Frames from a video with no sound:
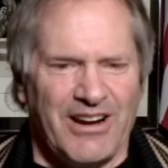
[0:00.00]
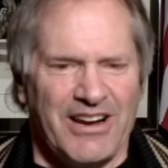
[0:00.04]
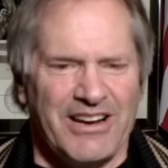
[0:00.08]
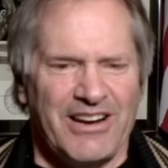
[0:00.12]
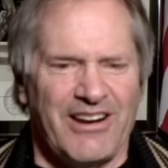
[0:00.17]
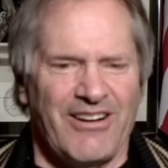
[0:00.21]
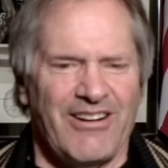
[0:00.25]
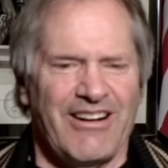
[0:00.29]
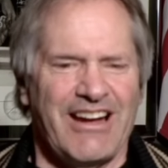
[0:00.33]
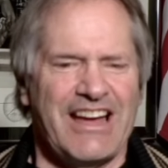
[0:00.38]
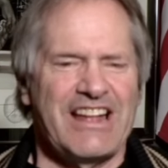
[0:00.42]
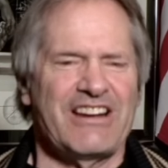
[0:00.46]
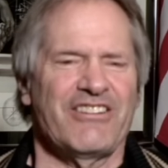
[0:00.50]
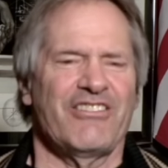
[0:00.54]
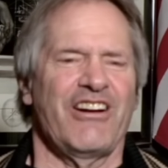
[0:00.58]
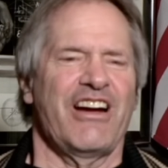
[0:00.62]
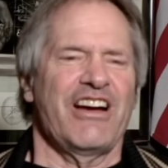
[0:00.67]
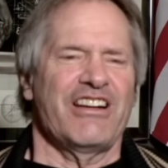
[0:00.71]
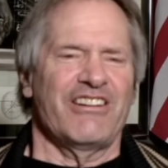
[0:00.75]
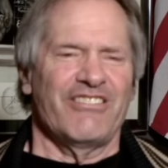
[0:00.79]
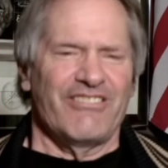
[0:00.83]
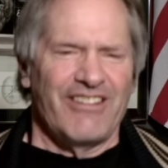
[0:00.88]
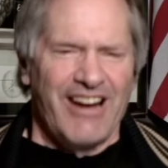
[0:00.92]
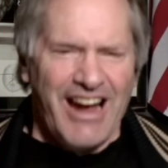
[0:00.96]
All
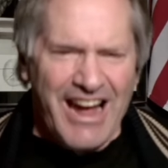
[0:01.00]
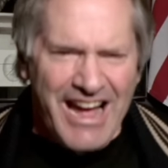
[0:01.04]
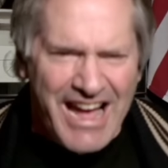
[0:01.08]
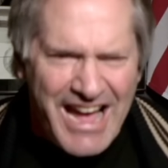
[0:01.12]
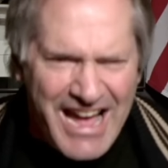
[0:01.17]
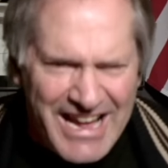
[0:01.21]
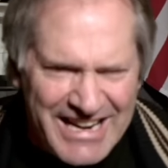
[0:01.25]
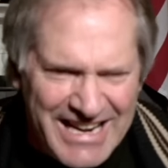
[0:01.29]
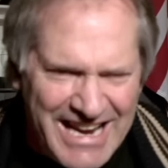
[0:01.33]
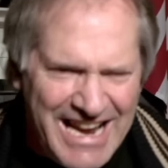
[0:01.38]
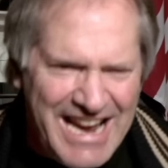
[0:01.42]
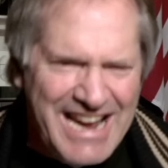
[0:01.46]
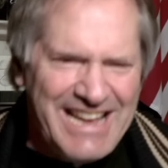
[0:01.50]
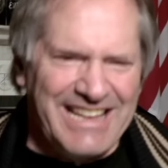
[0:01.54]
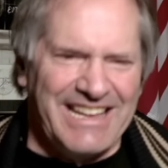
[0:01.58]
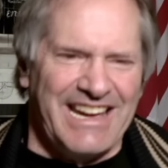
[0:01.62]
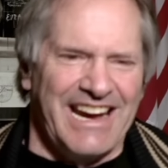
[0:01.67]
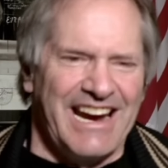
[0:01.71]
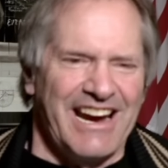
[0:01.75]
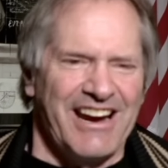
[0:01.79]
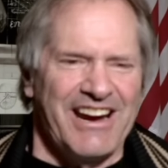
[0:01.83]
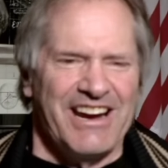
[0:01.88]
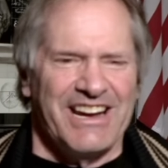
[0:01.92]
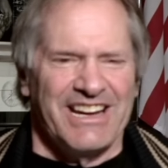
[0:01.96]
right. Hey,
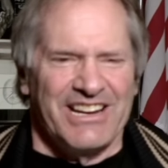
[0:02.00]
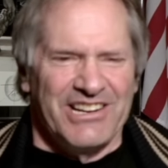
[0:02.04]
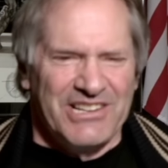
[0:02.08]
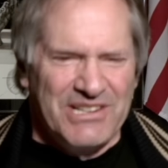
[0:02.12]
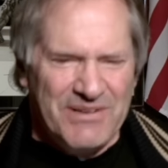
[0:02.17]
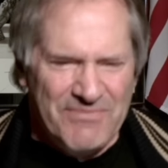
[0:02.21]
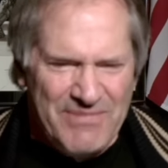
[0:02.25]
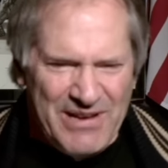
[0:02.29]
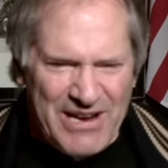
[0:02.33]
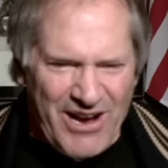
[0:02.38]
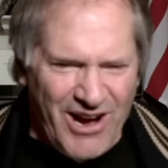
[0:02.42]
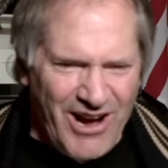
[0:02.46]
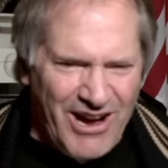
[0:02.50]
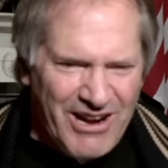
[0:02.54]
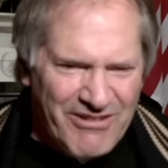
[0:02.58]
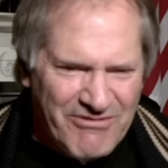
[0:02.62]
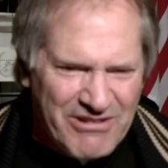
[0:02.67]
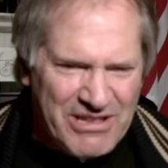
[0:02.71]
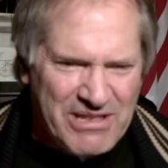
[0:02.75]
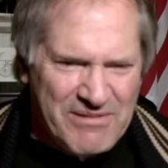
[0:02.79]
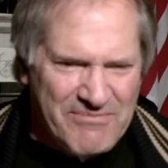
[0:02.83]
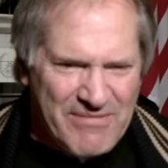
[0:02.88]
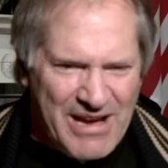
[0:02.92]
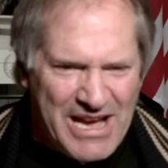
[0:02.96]
Gary, good to be on
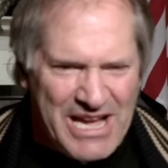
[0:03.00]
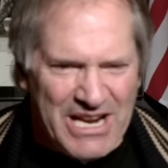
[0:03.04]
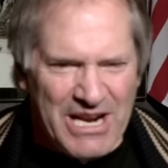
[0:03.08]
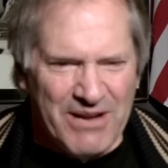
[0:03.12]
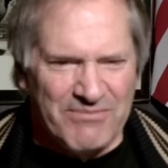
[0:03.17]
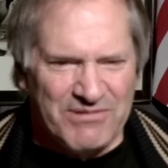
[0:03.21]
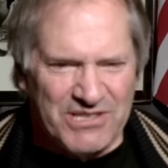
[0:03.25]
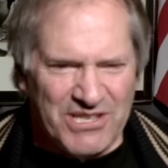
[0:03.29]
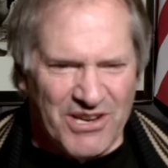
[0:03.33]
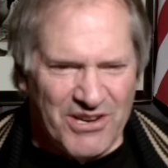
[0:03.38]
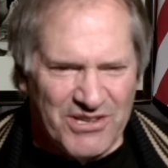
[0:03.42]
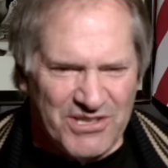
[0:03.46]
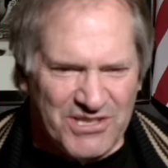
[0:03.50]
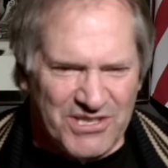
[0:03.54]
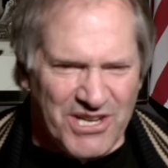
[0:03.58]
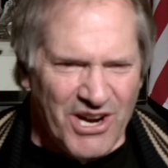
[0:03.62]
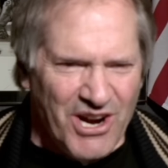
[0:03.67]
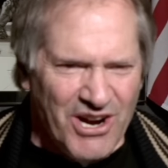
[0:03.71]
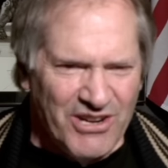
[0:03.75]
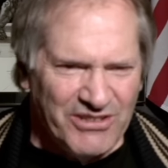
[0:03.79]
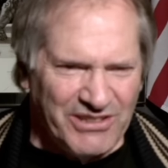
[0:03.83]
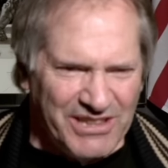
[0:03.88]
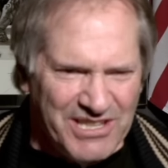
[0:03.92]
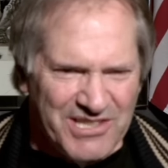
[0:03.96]
with you, man. I'm so
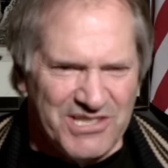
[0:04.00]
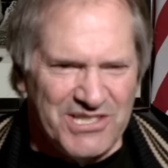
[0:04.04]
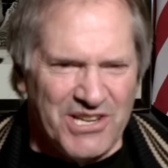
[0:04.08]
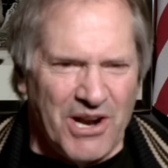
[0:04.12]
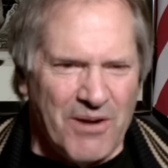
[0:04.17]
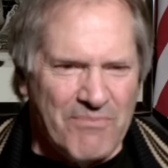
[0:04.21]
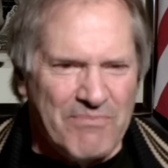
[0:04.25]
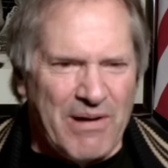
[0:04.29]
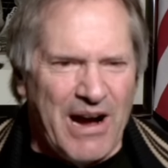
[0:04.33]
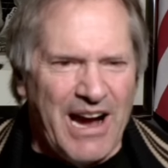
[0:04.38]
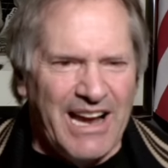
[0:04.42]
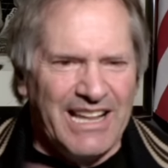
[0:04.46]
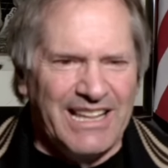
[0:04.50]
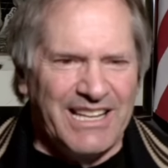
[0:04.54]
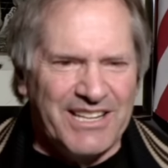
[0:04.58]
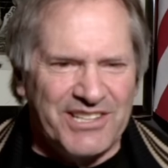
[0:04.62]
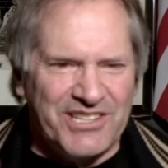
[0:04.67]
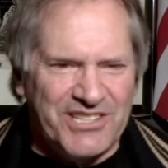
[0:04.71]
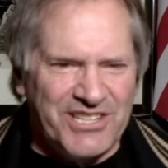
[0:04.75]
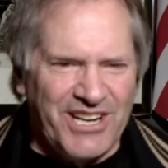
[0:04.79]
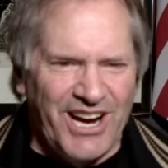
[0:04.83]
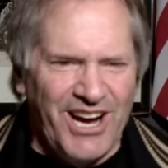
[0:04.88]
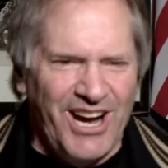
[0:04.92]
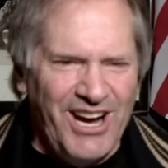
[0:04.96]
stoked. This is our
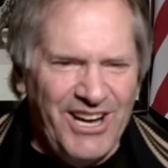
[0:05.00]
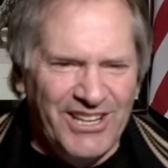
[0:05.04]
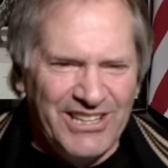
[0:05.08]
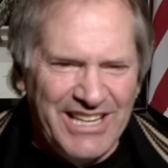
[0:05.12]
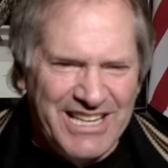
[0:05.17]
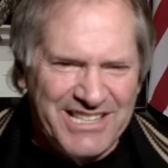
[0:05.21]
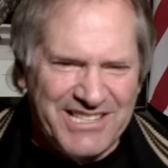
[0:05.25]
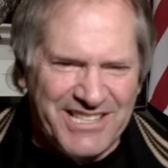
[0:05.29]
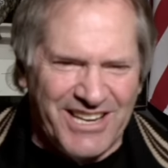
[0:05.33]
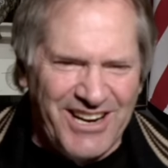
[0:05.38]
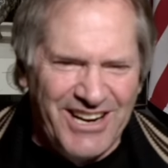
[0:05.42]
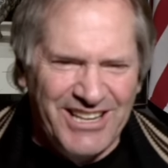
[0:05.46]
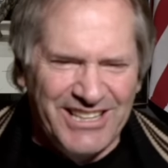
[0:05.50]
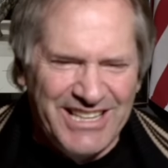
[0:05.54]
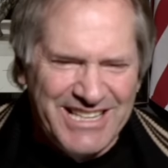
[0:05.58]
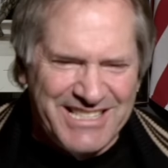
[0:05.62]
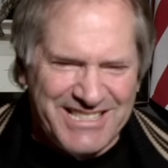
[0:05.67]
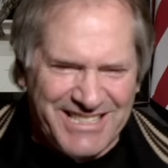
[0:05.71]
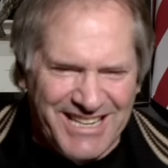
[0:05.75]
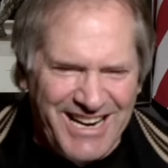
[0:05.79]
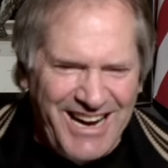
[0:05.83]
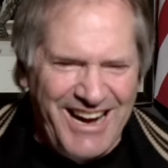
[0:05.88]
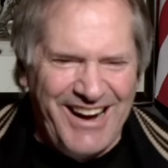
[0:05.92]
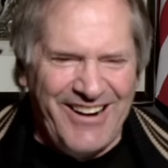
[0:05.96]
pilot show. Let's go.
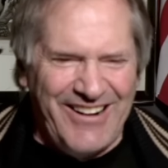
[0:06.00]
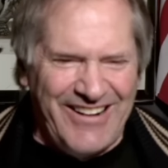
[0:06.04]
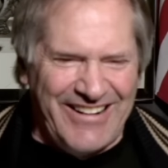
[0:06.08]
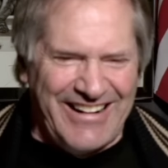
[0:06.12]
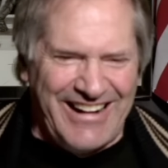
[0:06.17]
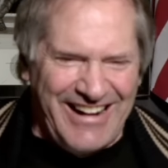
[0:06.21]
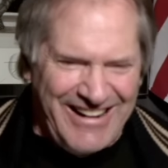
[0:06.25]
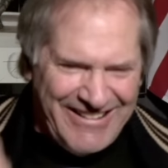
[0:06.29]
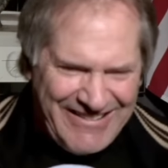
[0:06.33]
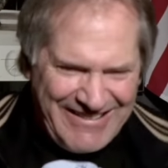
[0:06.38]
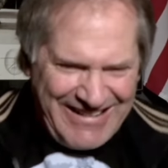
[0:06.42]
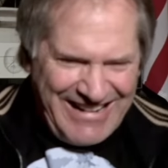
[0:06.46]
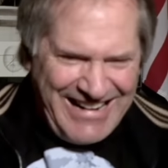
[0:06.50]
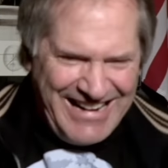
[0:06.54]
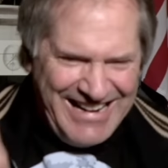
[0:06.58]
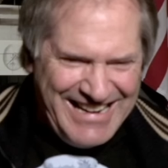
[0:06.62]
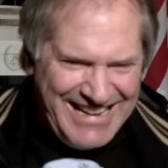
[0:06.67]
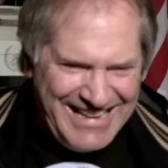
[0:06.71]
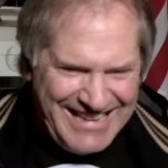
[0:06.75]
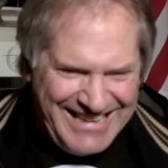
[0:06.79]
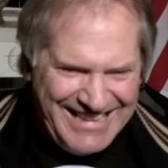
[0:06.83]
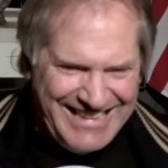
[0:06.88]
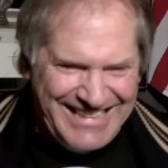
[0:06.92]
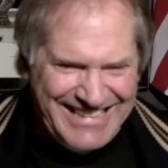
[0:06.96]
All
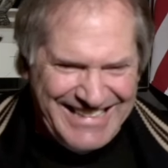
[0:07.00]
right.